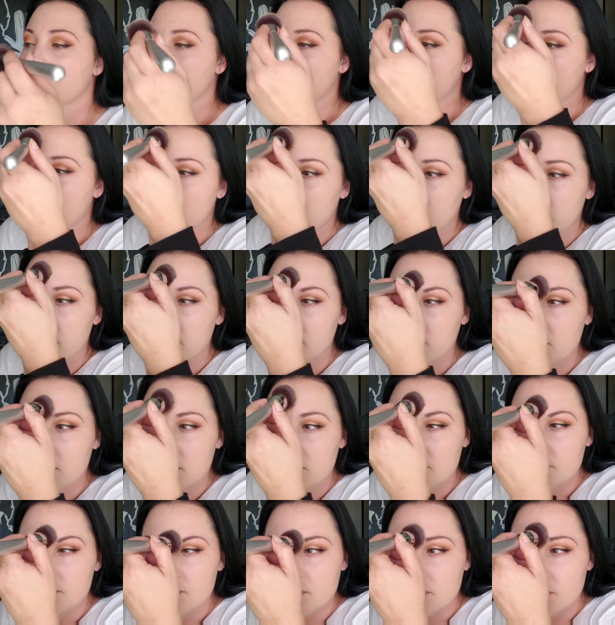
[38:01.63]
But
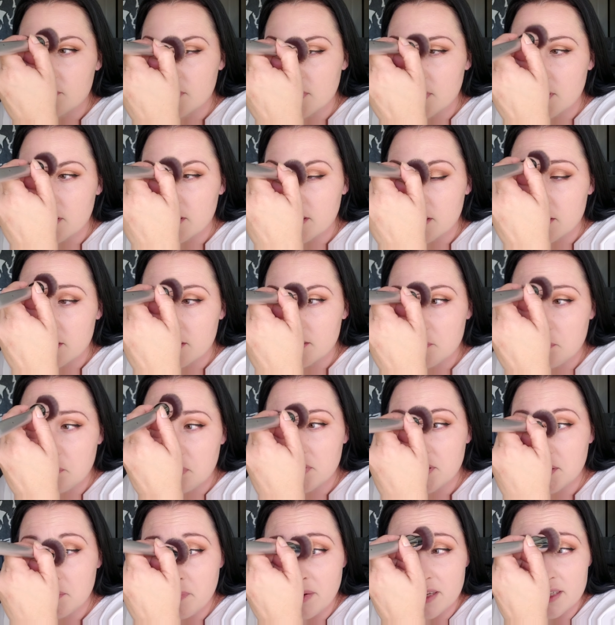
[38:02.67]
whatever. They're
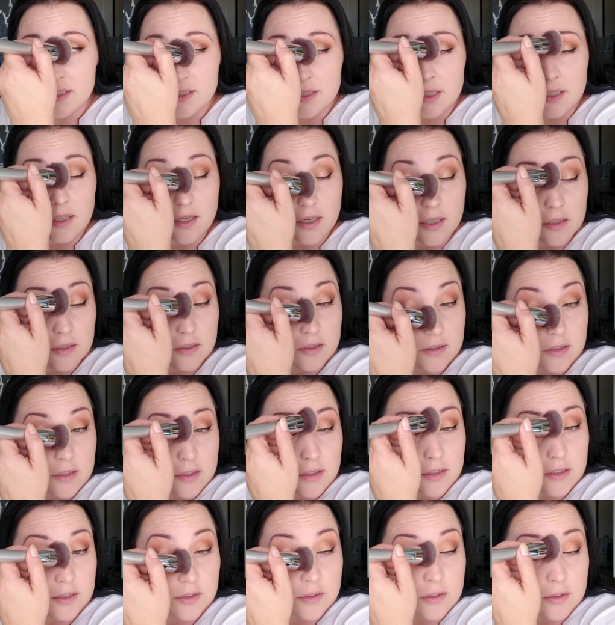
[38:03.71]
pretty basic colors.
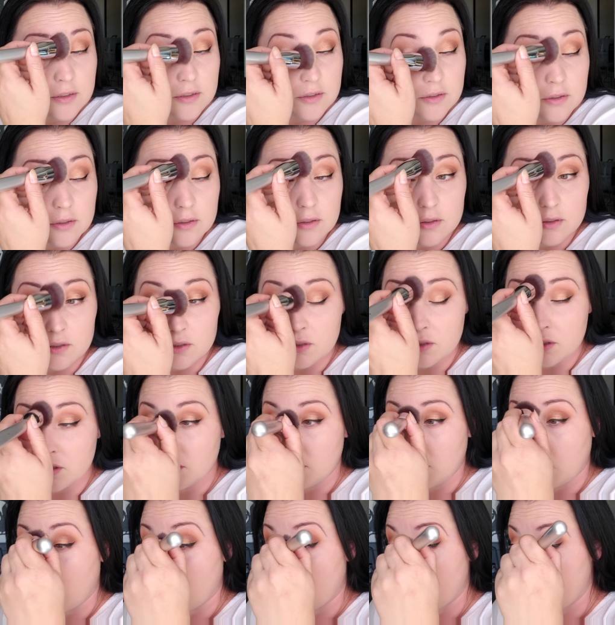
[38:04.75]
Like you can
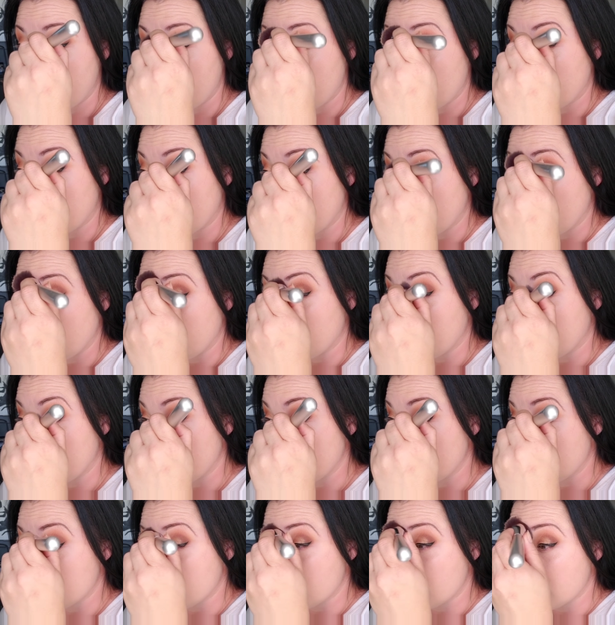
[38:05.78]
get
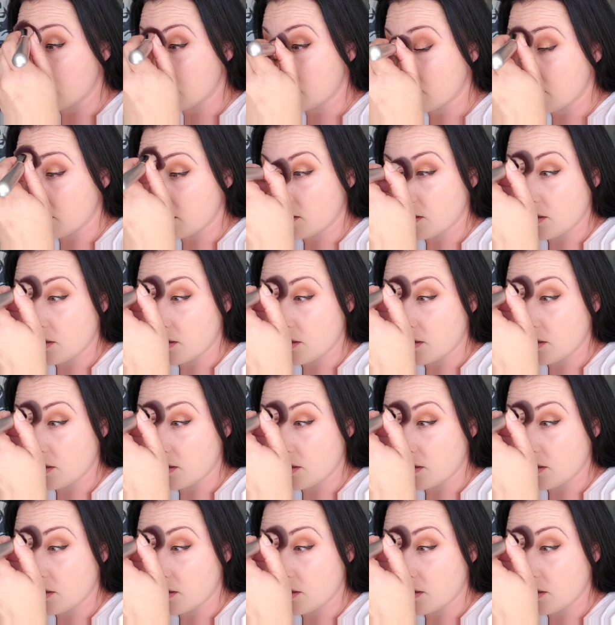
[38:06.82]
these.